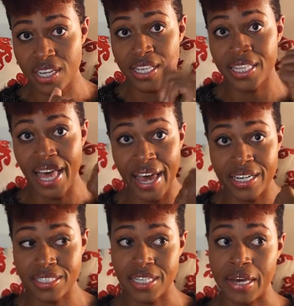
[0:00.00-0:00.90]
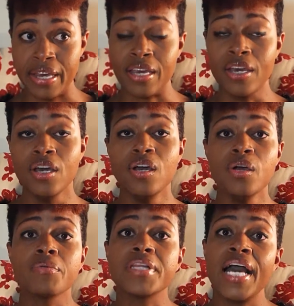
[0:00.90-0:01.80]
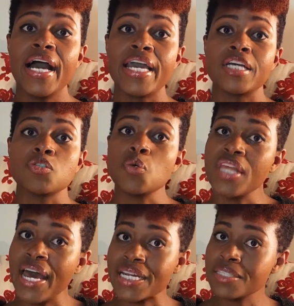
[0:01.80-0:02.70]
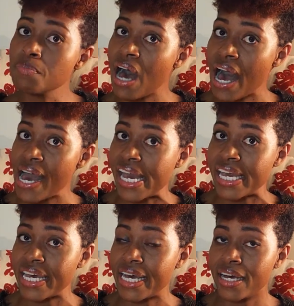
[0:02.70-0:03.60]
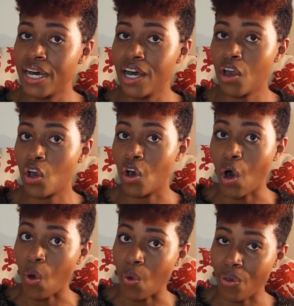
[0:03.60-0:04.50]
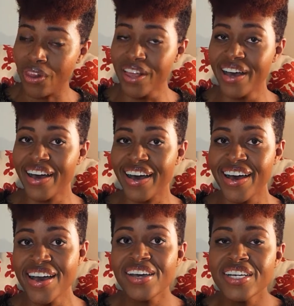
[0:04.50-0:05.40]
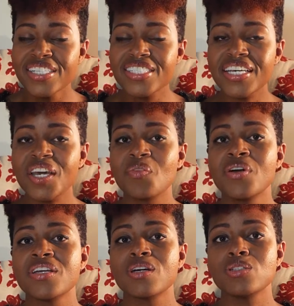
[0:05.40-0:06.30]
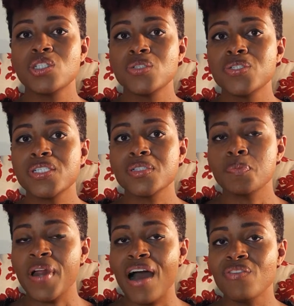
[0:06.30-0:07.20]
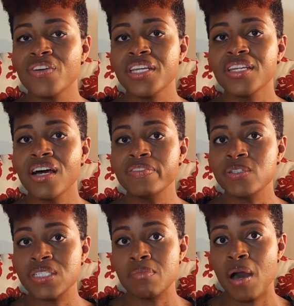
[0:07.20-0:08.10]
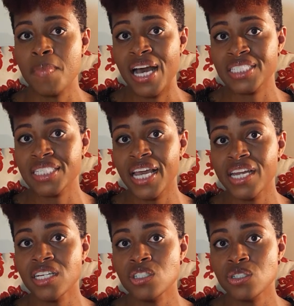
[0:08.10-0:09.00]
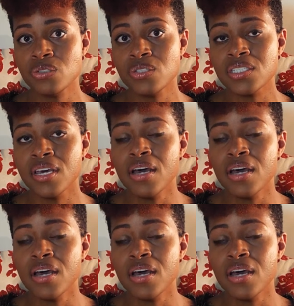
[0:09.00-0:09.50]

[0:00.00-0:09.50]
and that is like really high end. So that is my goal to get one of those juicers. But I really love using my masticating juice.